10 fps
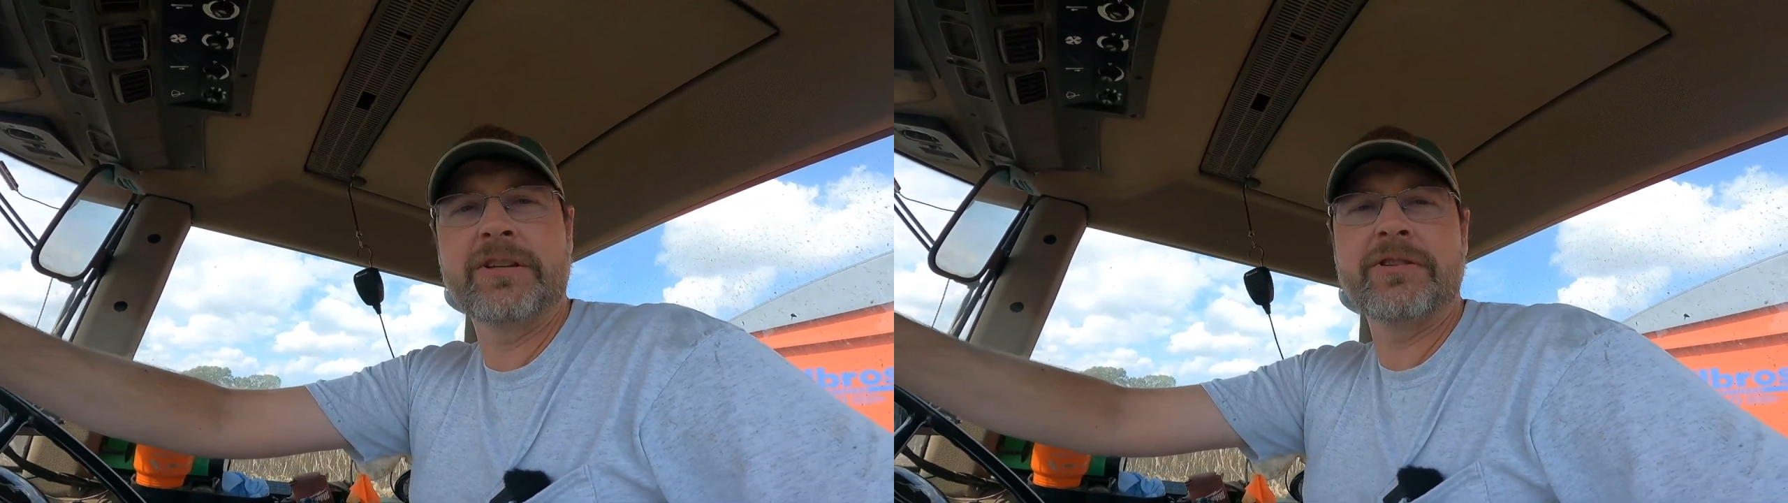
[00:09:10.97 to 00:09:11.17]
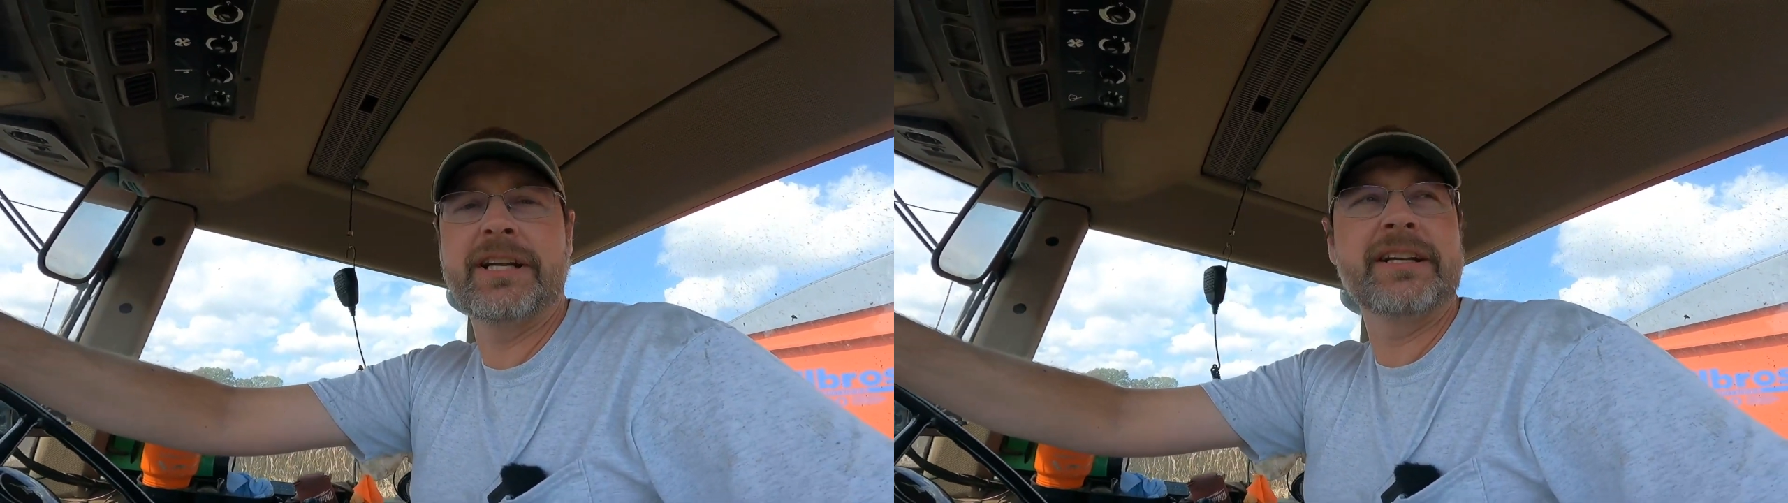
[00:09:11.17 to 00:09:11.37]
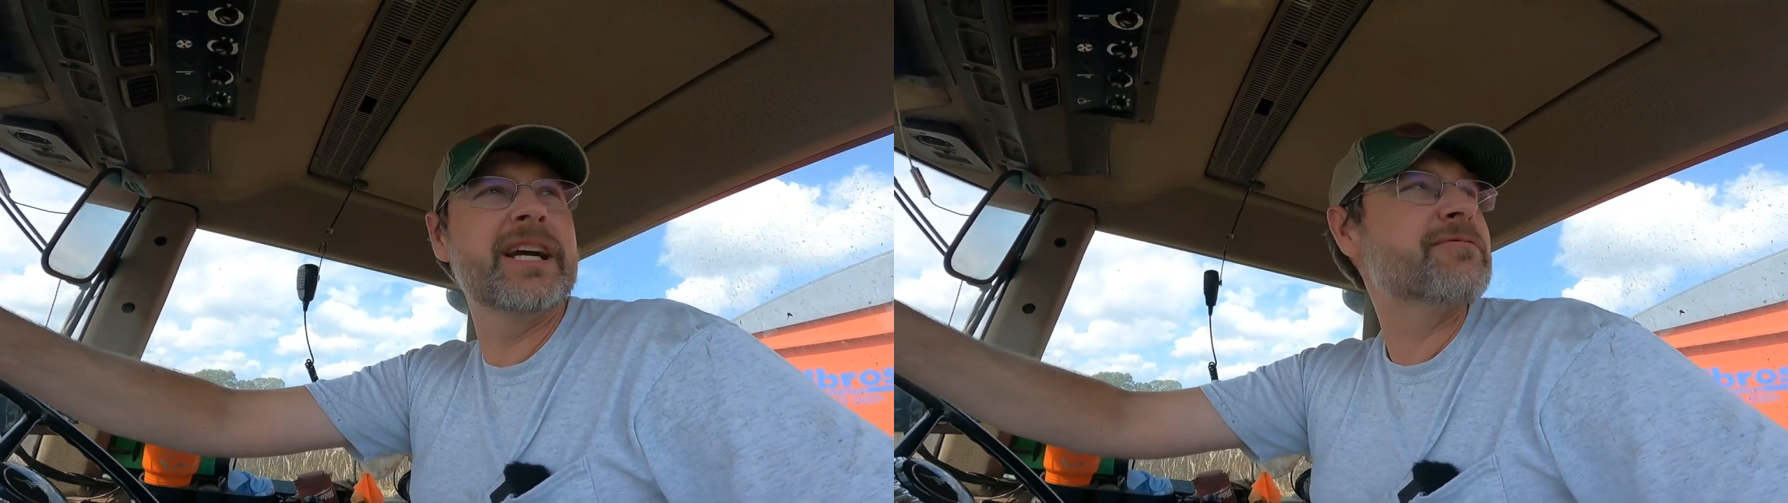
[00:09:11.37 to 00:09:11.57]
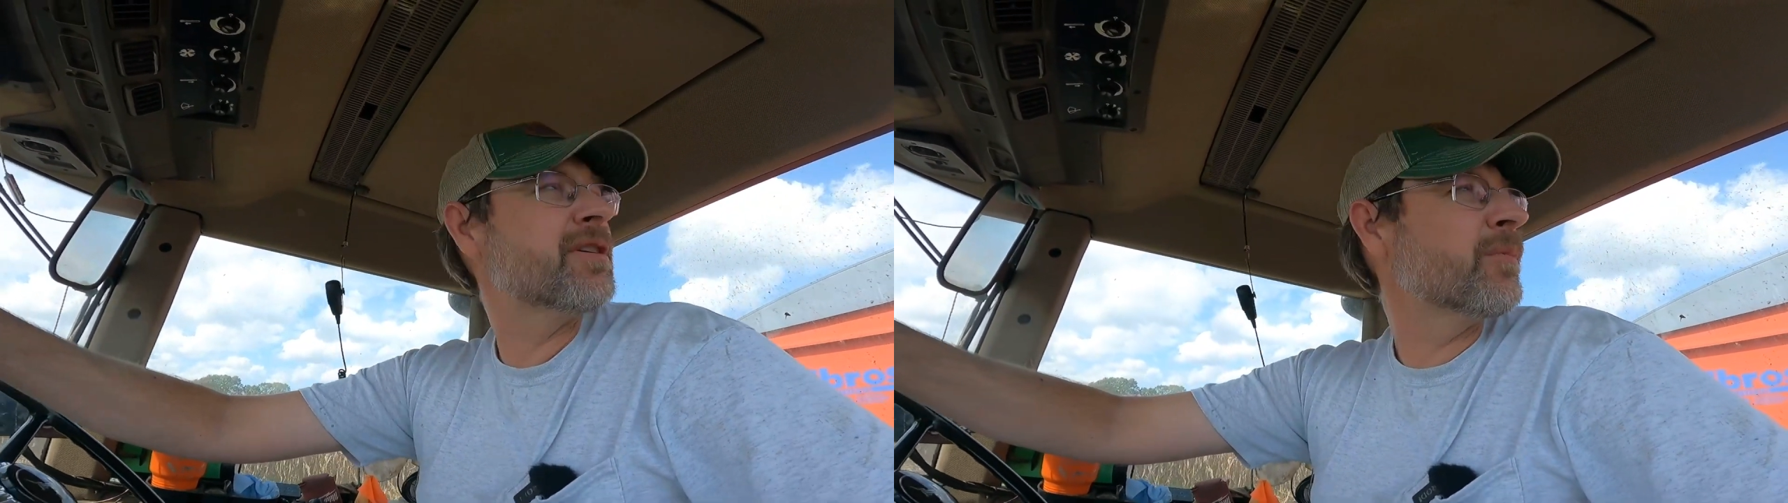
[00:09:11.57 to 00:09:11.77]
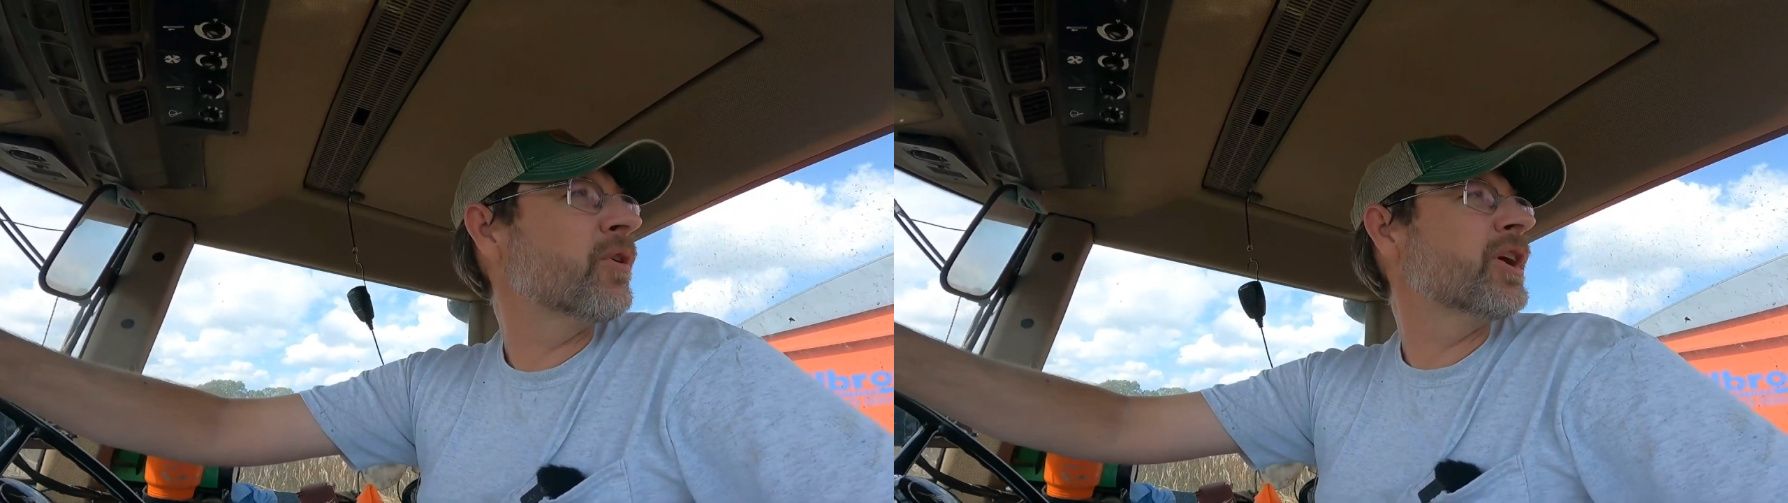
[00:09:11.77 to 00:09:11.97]
Trying to catch
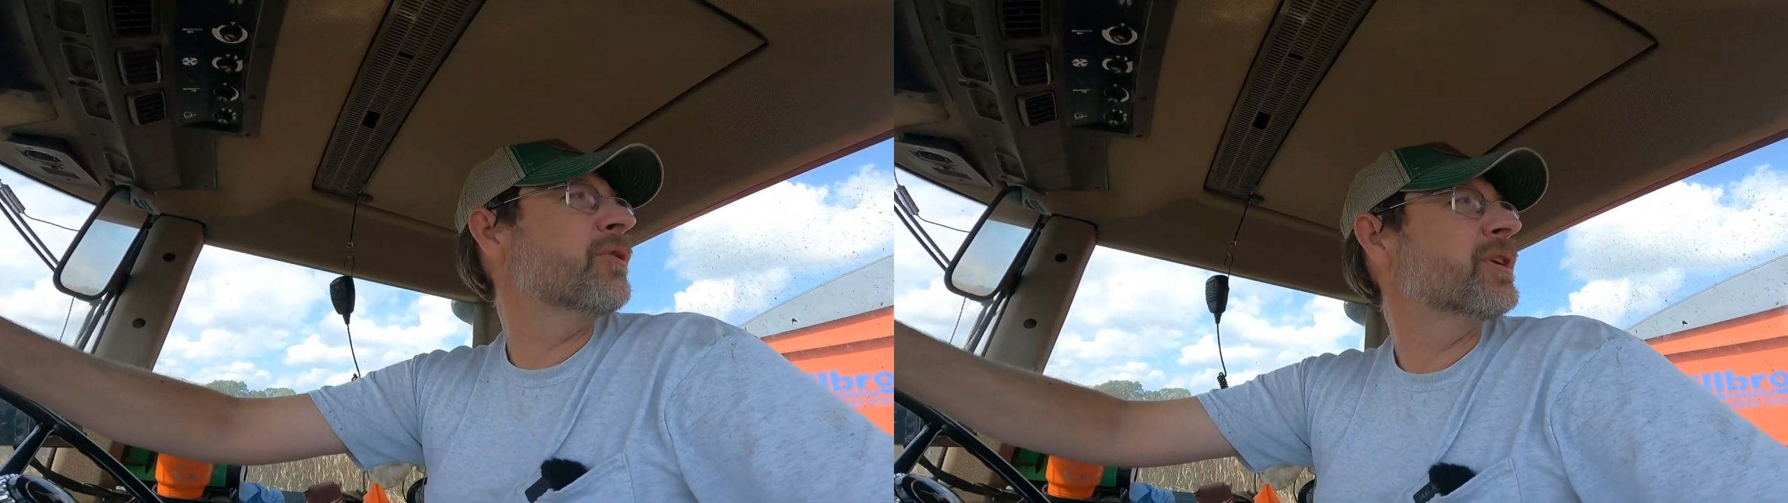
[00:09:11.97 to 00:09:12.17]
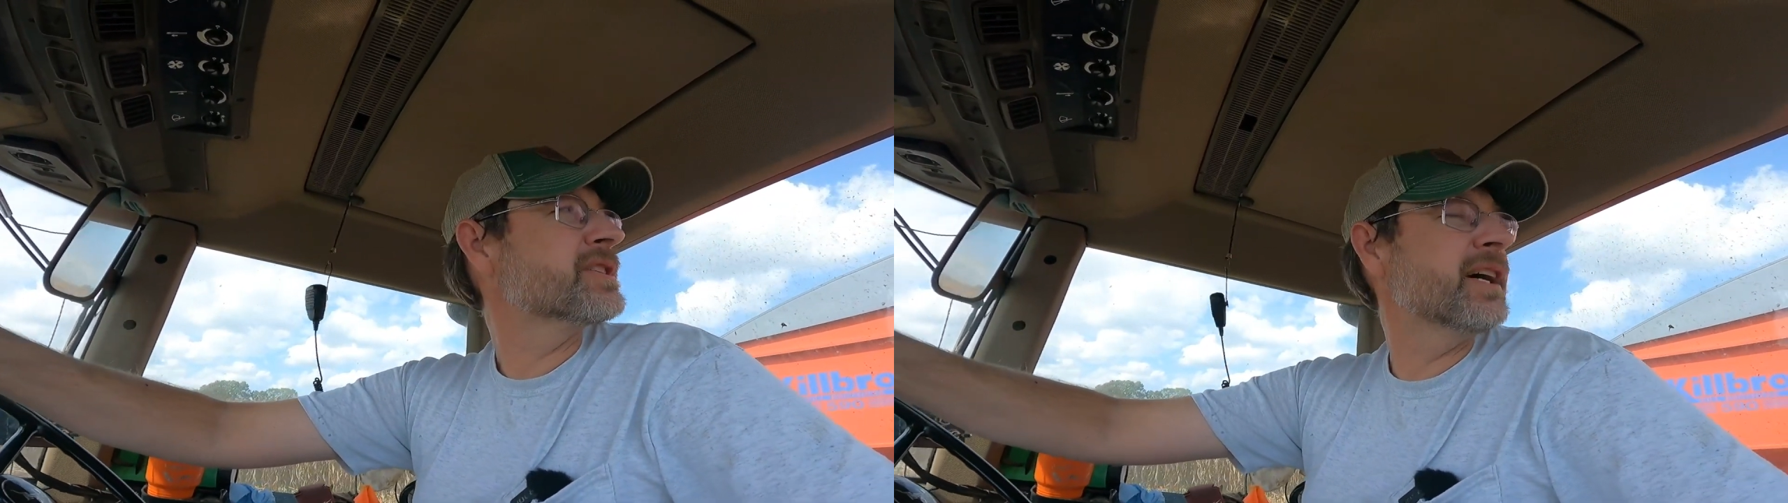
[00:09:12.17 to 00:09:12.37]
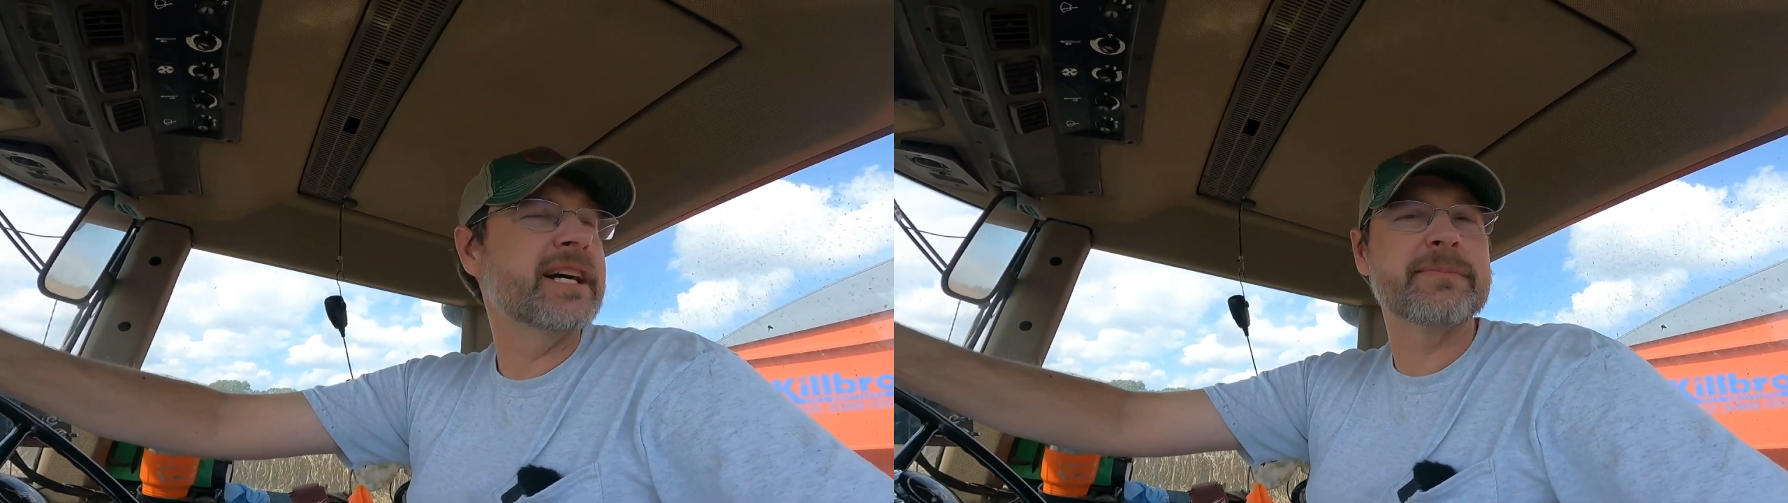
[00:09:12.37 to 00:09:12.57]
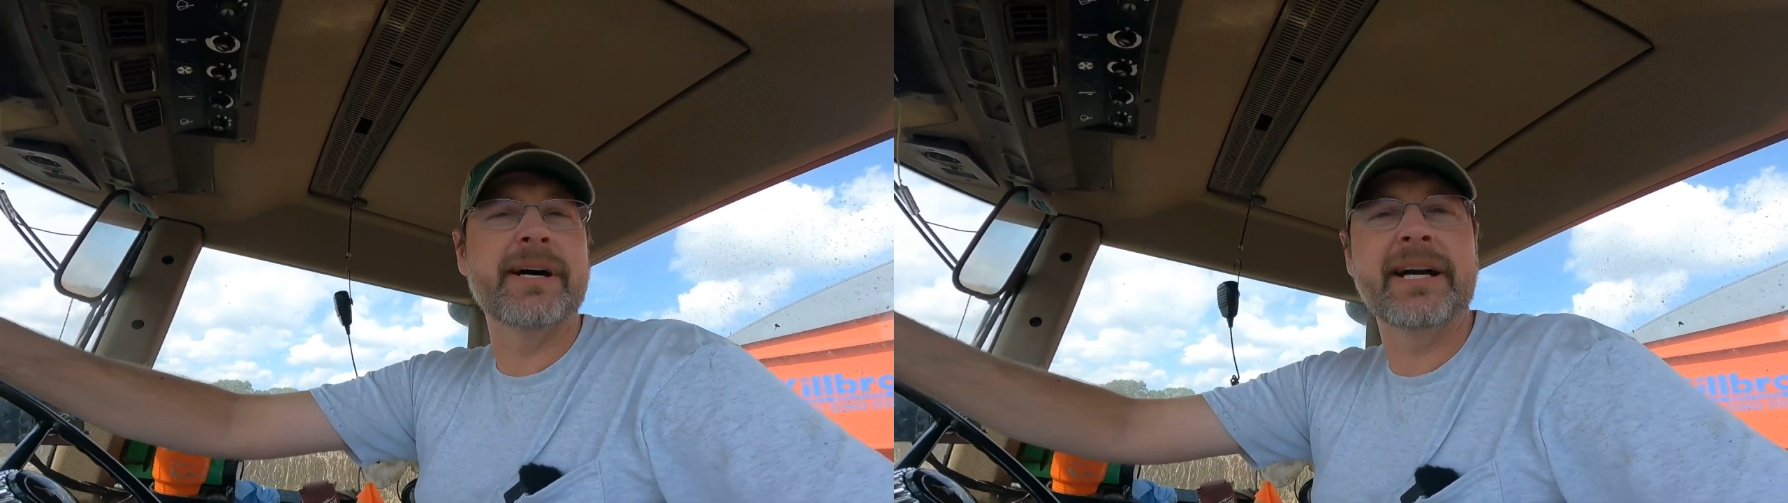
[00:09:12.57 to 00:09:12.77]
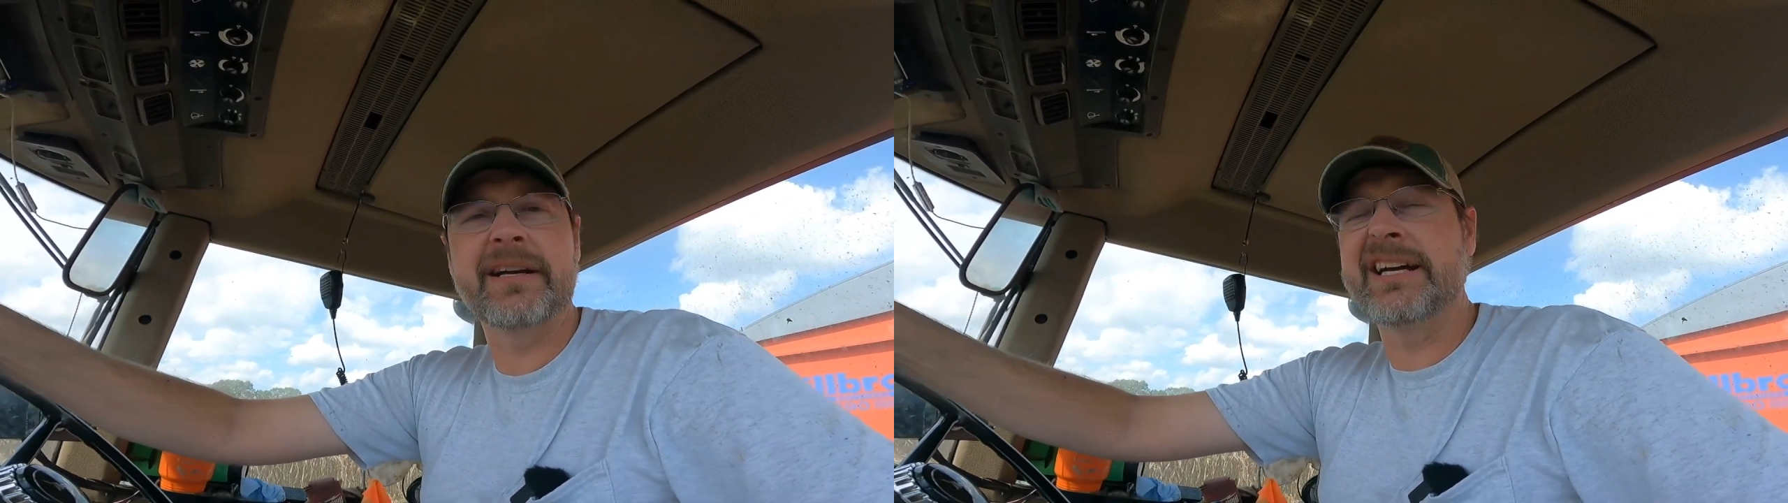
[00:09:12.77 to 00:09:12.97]
one more load, get Don's back,